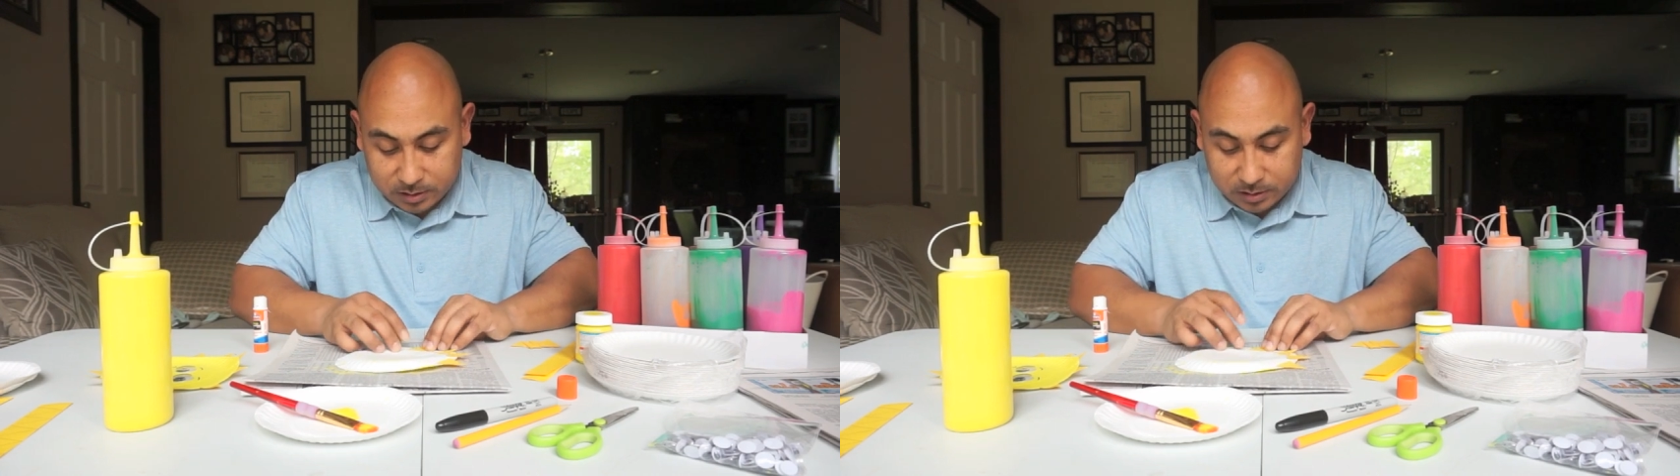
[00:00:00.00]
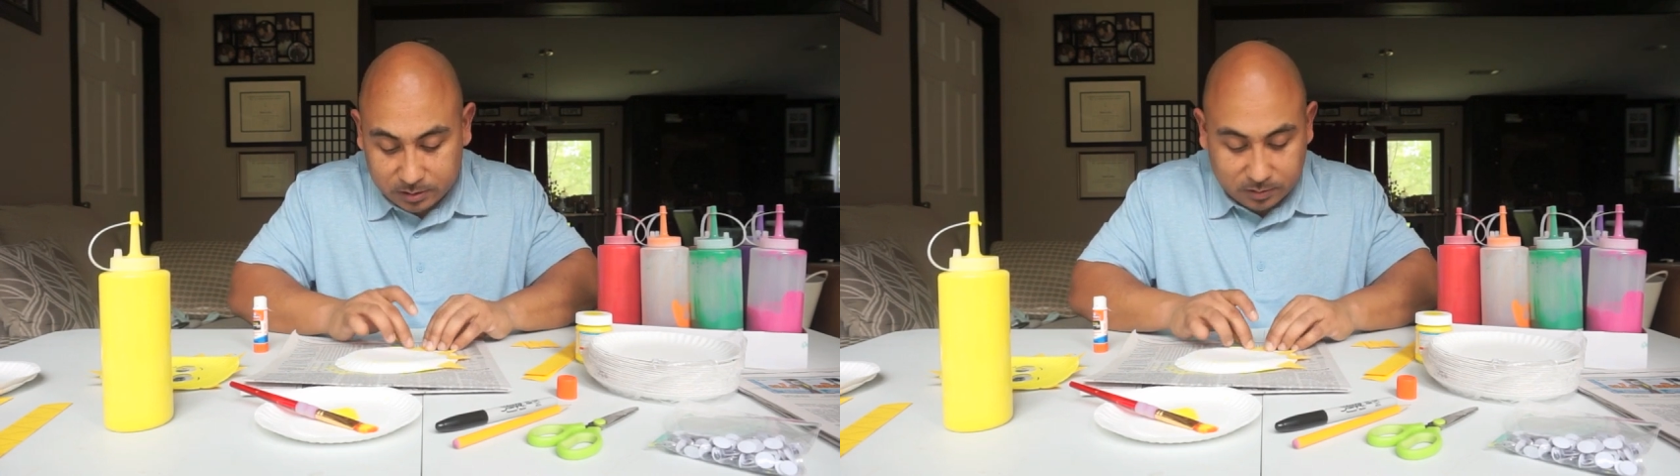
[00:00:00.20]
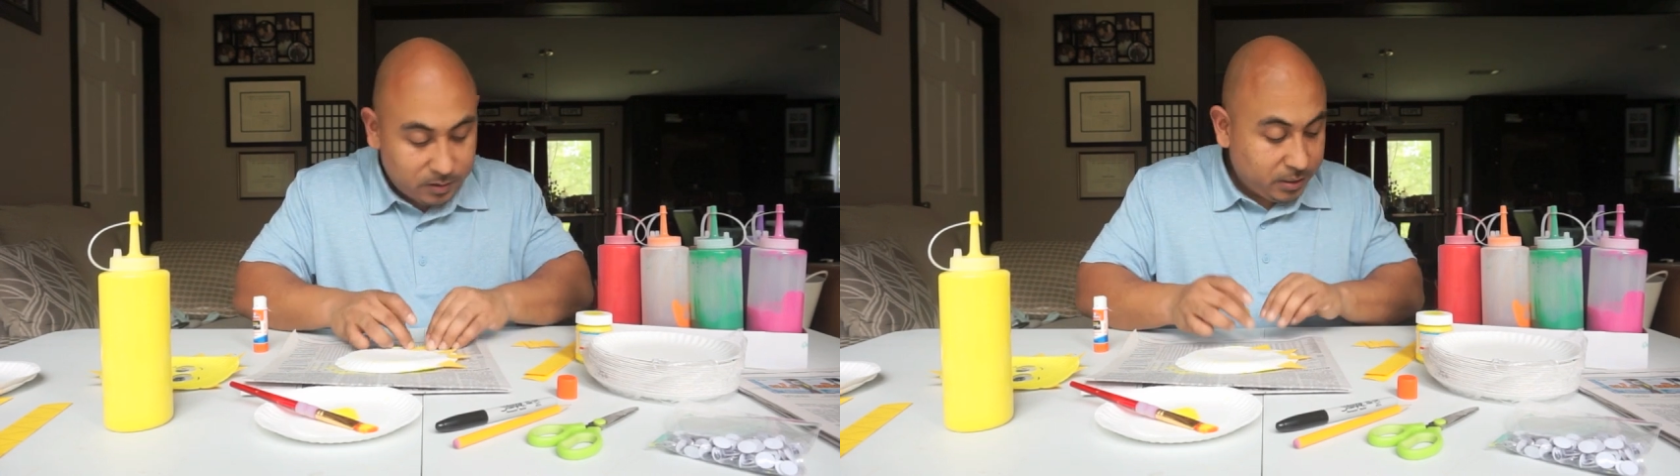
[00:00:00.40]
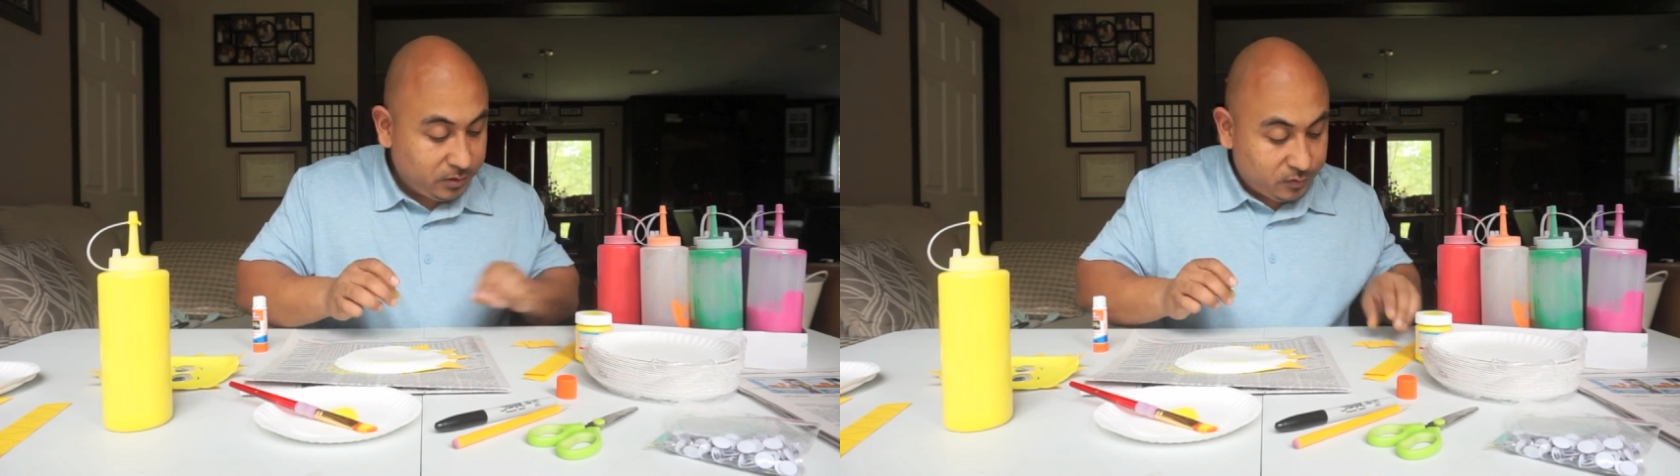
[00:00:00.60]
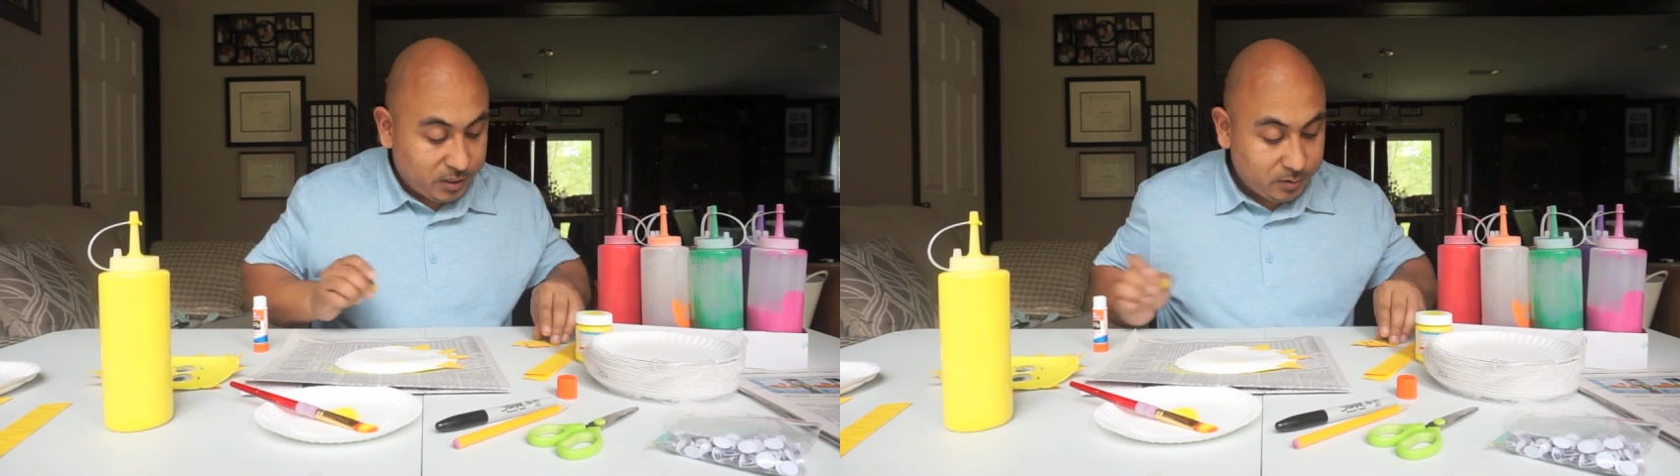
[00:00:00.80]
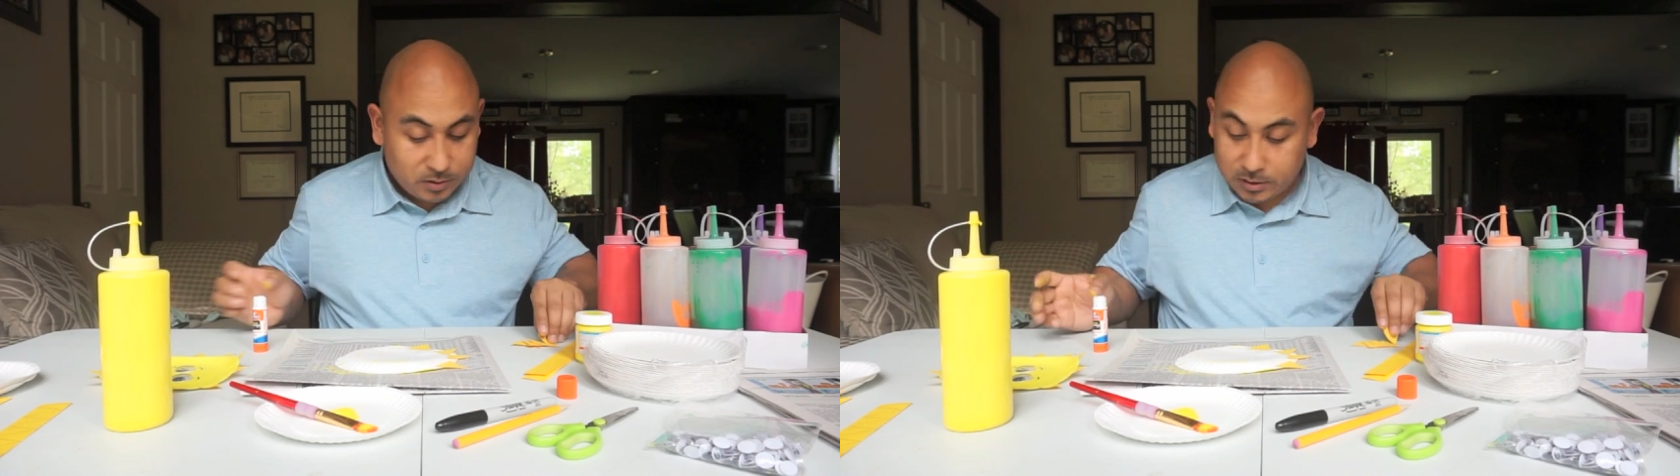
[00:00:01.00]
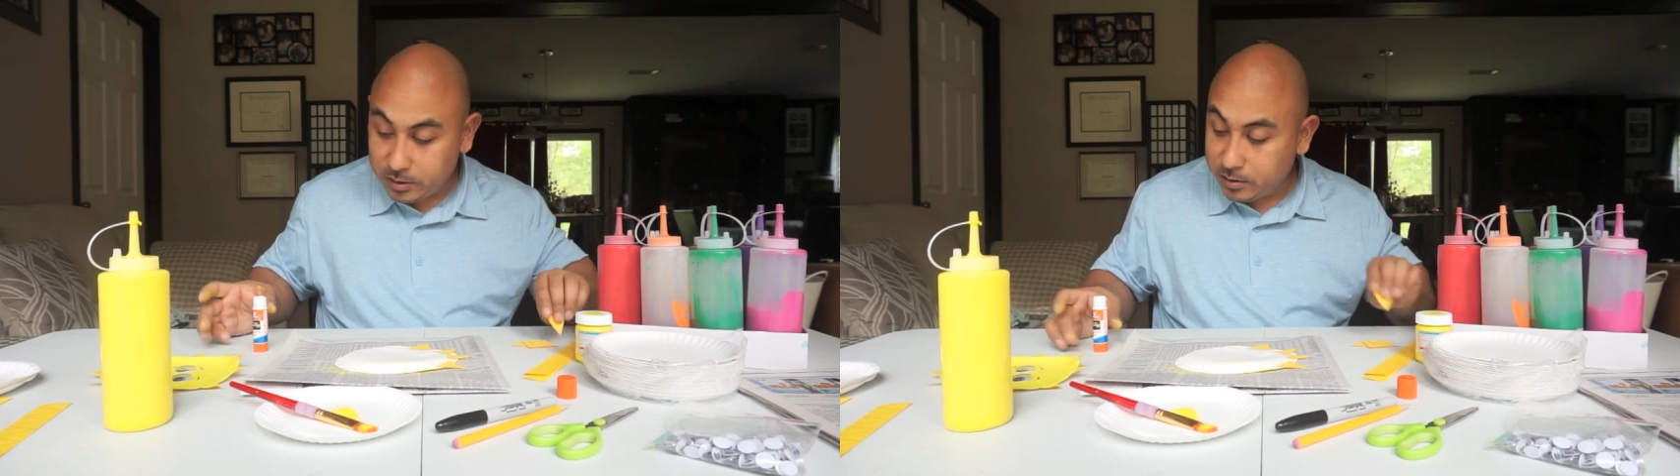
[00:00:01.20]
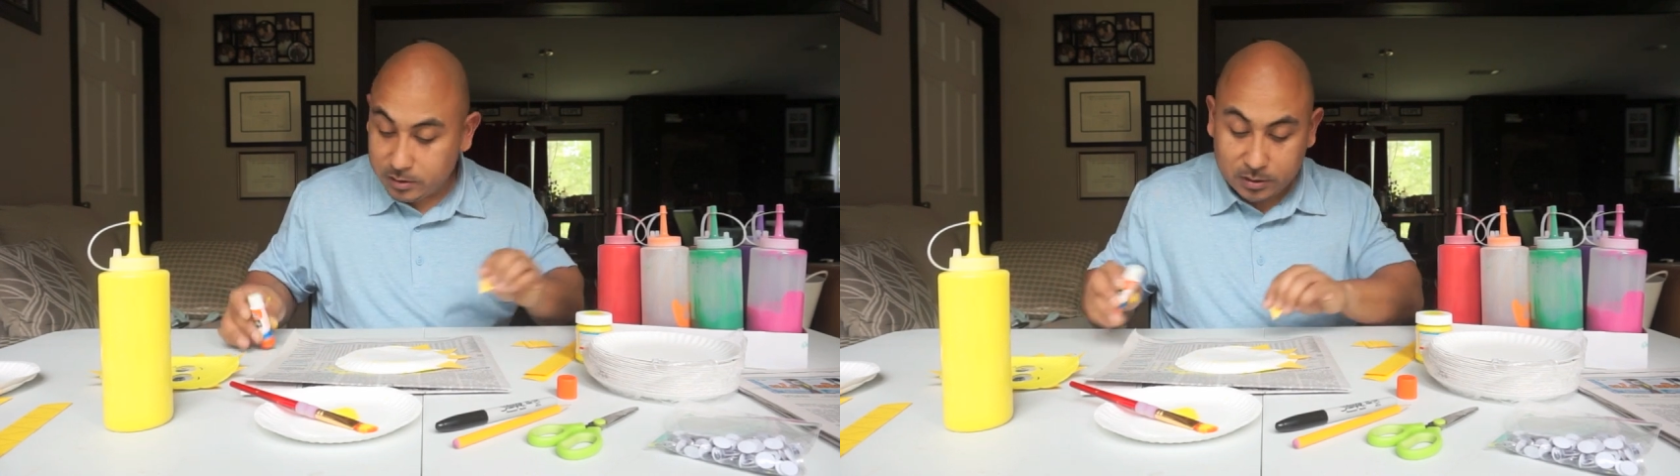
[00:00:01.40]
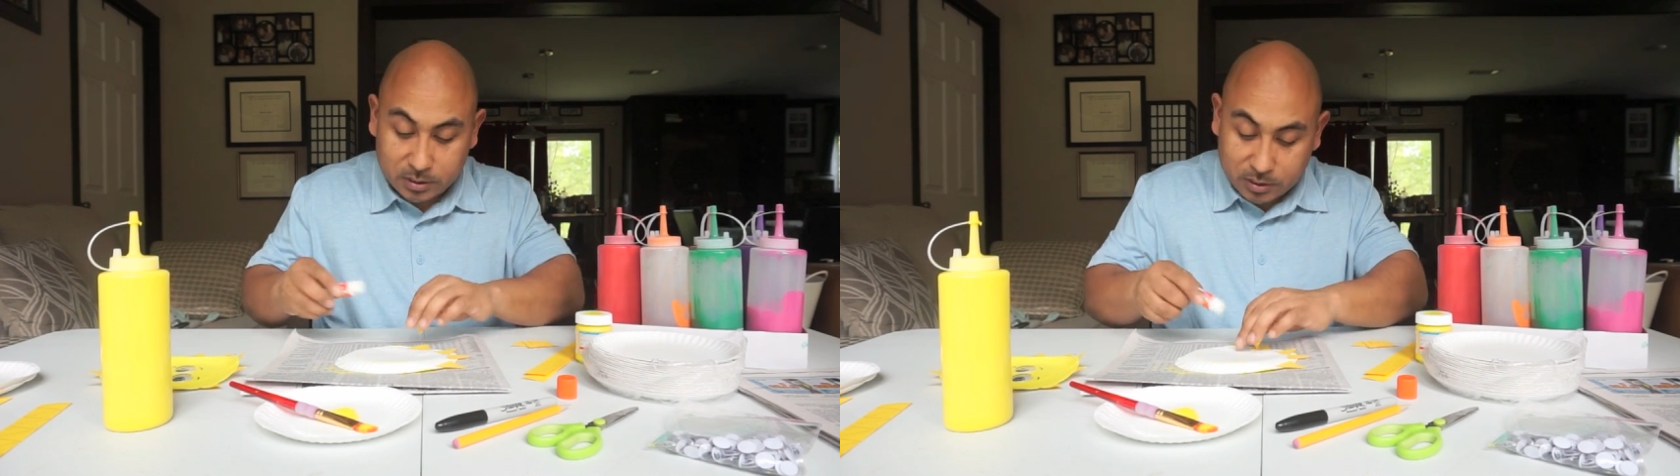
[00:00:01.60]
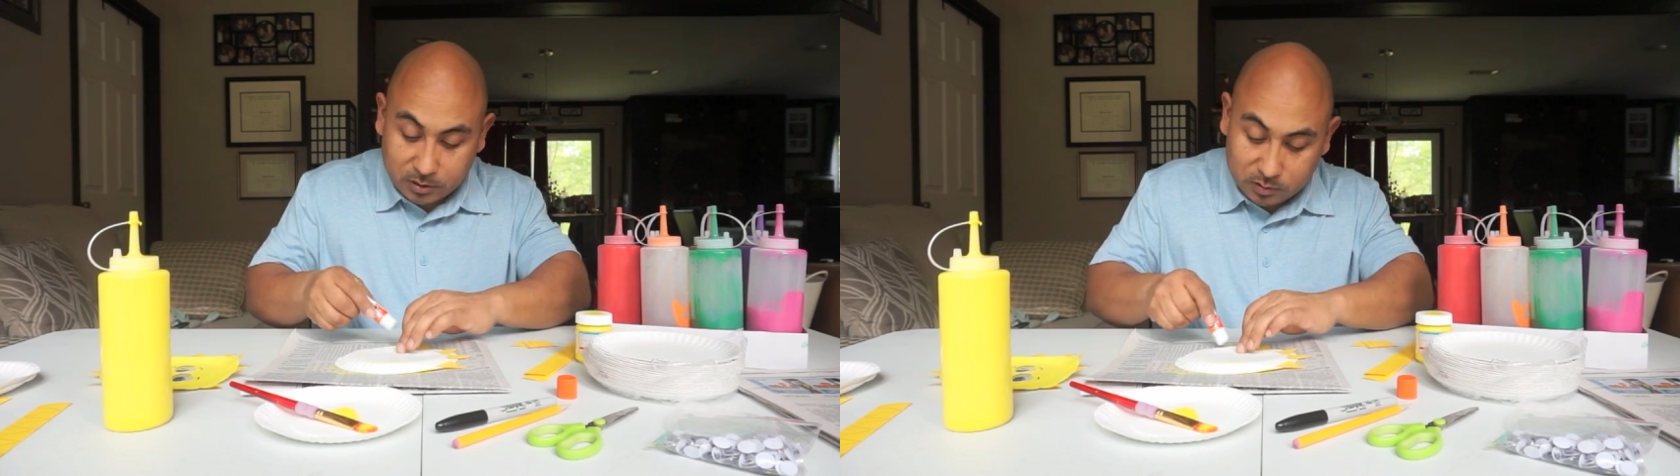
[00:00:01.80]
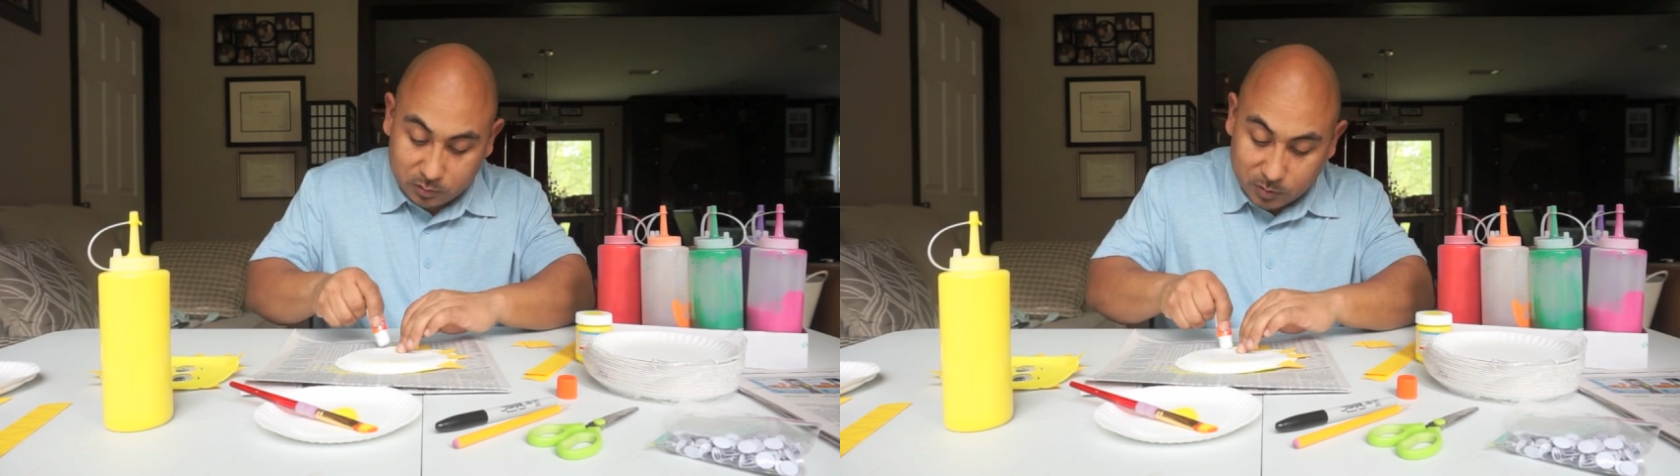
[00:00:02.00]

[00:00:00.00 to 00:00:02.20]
Alright, try to glue